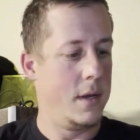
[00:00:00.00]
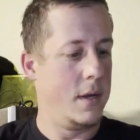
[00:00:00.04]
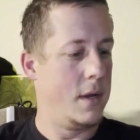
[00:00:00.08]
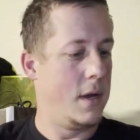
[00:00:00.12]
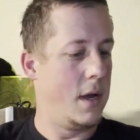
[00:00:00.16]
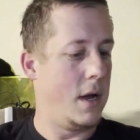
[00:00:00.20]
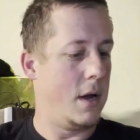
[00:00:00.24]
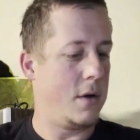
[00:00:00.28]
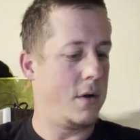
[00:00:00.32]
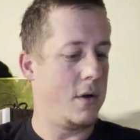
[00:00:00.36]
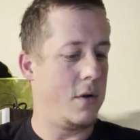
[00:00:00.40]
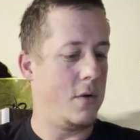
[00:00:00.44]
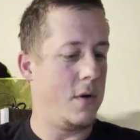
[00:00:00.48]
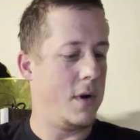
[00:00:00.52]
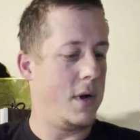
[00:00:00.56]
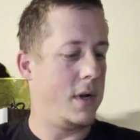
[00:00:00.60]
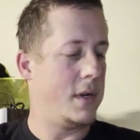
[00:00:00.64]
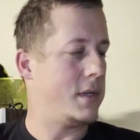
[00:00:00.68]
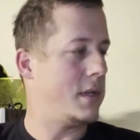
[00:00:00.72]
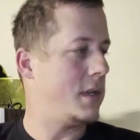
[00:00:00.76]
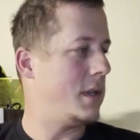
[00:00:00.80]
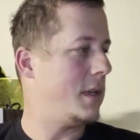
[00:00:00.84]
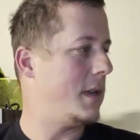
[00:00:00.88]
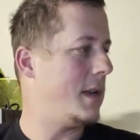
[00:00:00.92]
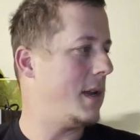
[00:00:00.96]
I'll go
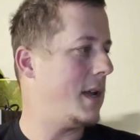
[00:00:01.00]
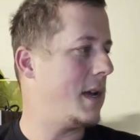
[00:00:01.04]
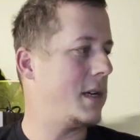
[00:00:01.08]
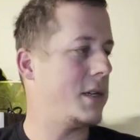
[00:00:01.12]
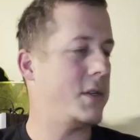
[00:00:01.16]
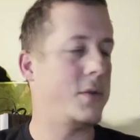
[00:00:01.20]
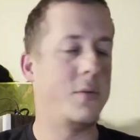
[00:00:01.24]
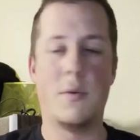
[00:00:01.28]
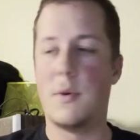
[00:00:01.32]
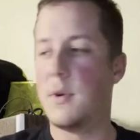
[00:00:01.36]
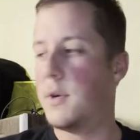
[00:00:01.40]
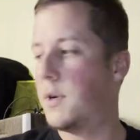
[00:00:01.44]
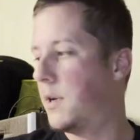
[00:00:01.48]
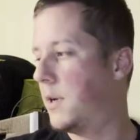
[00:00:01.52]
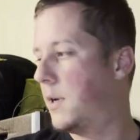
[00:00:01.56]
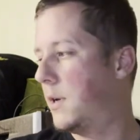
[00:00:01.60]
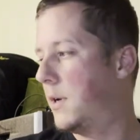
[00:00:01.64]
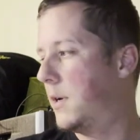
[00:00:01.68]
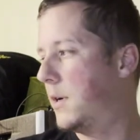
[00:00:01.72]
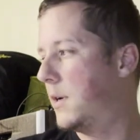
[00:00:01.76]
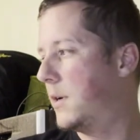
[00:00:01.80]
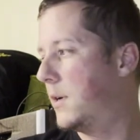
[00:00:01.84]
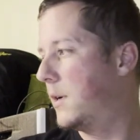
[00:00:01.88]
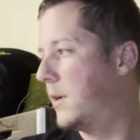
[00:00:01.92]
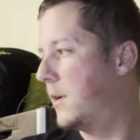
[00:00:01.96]
on to the next one
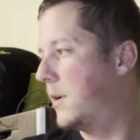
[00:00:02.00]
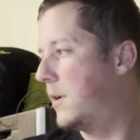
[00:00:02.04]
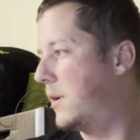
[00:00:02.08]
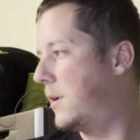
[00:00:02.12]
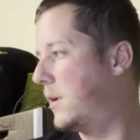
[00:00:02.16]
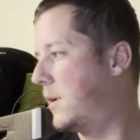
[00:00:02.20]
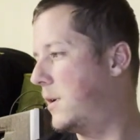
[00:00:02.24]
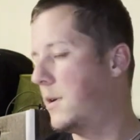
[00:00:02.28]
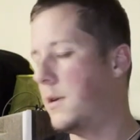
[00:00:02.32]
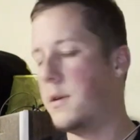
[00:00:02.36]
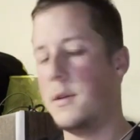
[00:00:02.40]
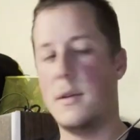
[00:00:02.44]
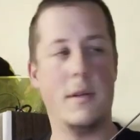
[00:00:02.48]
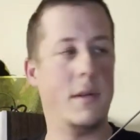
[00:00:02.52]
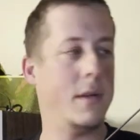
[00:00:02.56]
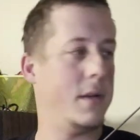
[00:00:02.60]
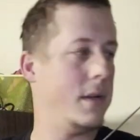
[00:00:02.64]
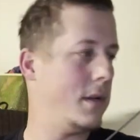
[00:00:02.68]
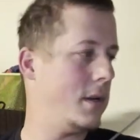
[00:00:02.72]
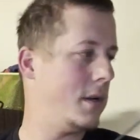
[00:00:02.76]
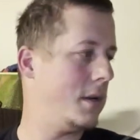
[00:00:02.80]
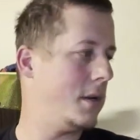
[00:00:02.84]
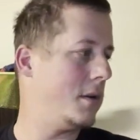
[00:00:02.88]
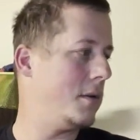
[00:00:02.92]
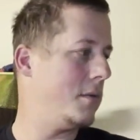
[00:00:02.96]
here.
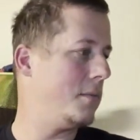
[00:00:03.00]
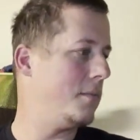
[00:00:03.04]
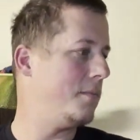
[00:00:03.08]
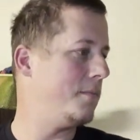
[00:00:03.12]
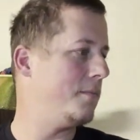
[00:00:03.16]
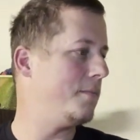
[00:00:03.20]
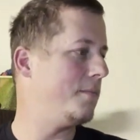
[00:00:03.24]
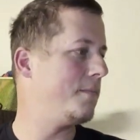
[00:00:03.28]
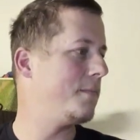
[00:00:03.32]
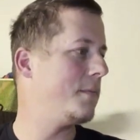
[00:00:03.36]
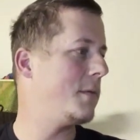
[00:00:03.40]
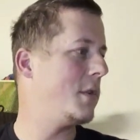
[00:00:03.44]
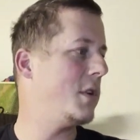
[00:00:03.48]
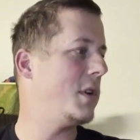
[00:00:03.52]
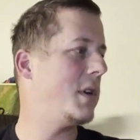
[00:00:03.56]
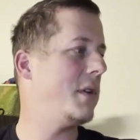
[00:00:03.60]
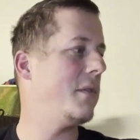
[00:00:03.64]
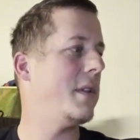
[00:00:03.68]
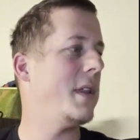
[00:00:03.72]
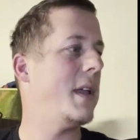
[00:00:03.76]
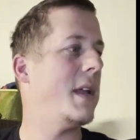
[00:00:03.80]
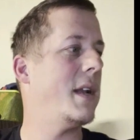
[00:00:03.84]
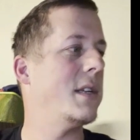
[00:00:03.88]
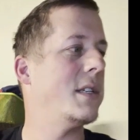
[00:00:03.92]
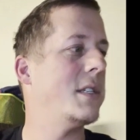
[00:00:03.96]
Don't have a lot of